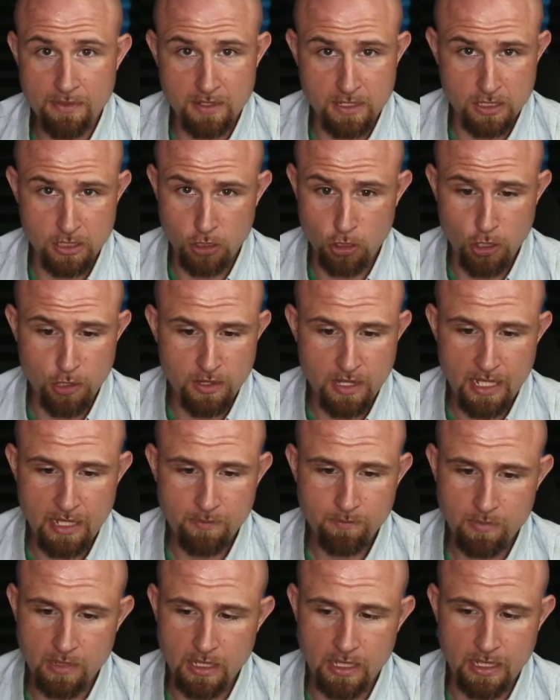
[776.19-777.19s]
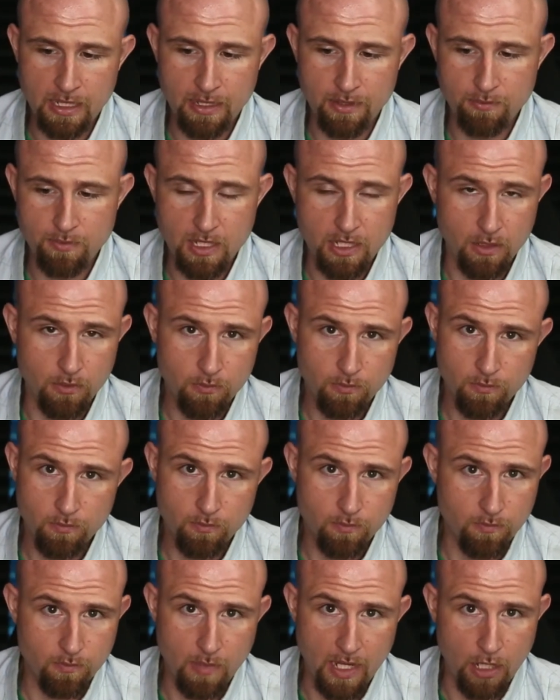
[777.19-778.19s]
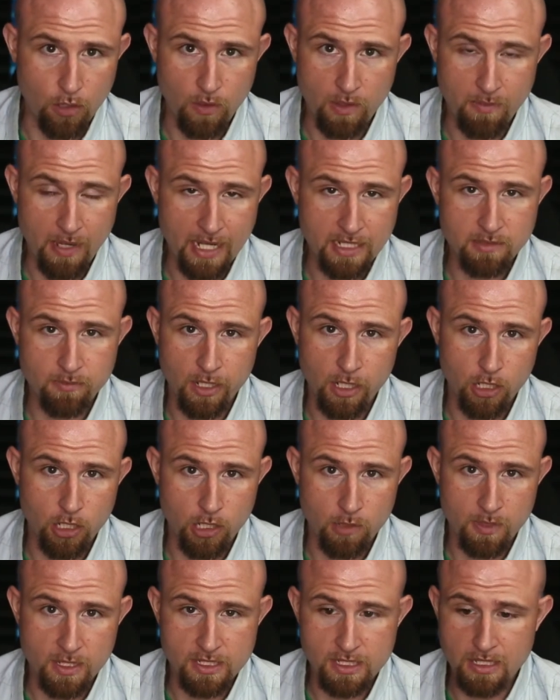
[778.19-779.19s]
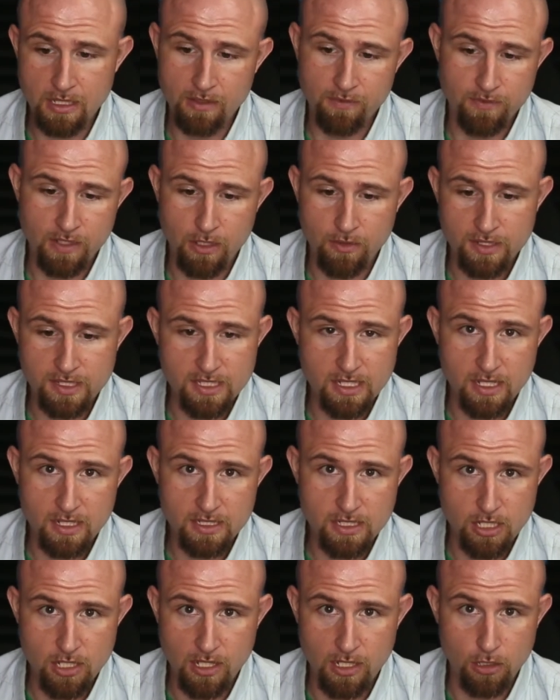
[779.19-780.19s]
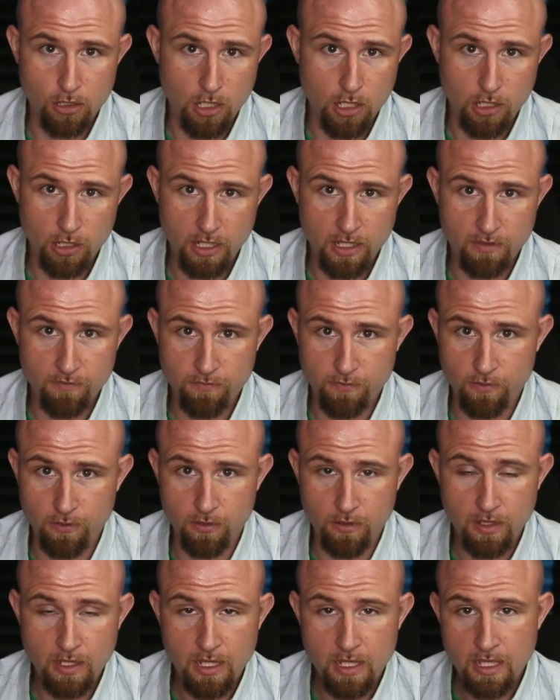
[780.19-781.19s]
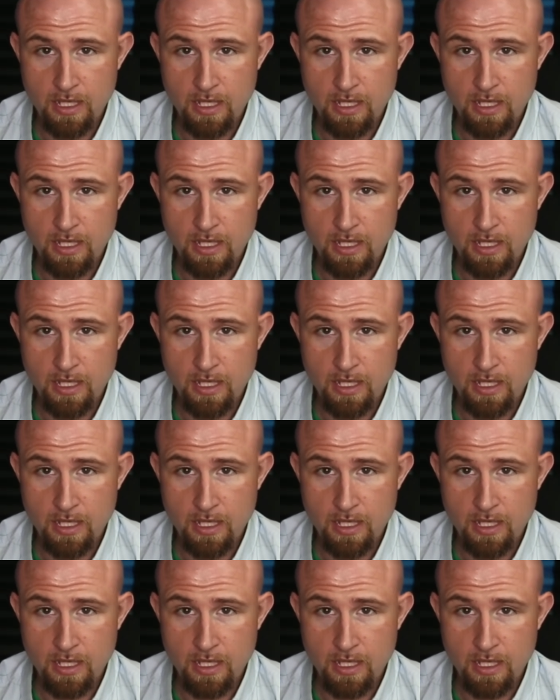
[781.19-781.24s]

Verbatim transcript: This is a good thing. Uh, you know, echoing back to my arguments of, you know, it sucks that you got to log in for